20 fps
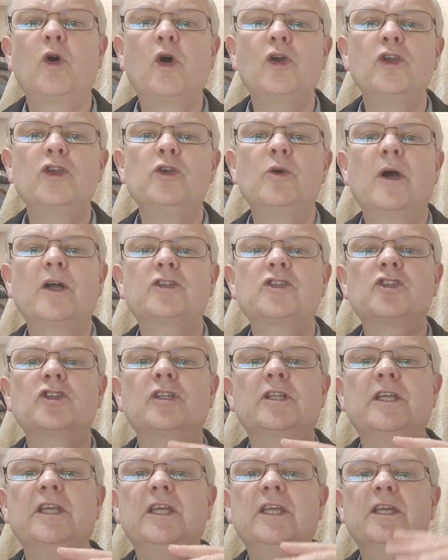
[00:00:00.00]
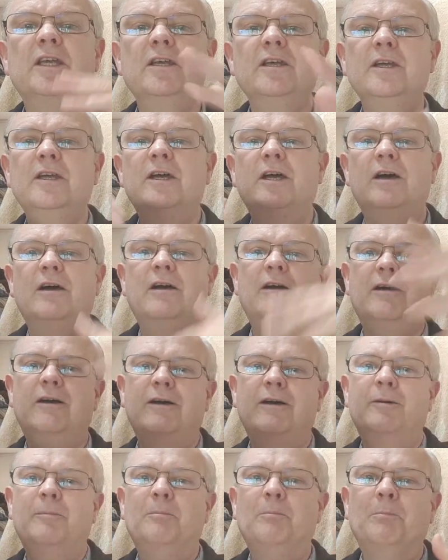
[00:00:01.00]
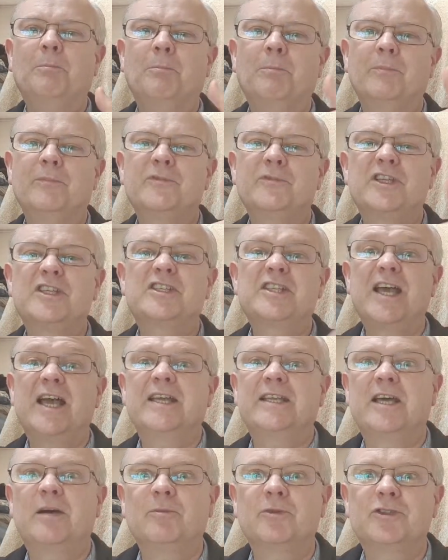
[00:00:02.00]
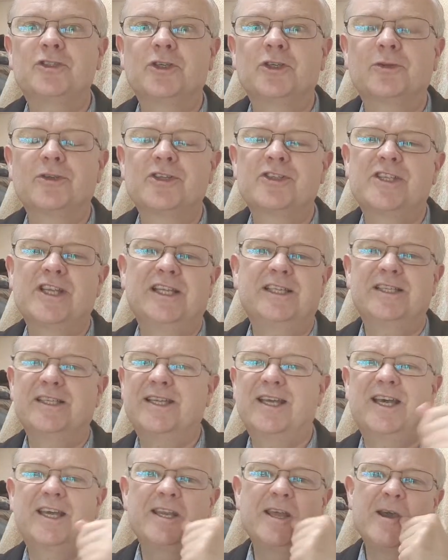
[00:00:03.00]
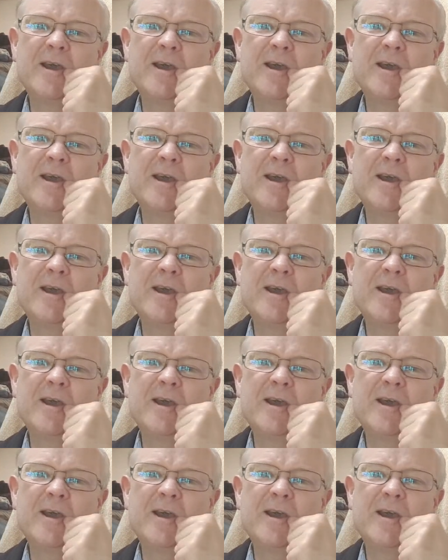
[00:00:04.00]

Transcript: Or you actually decide how much you're going to sell it at.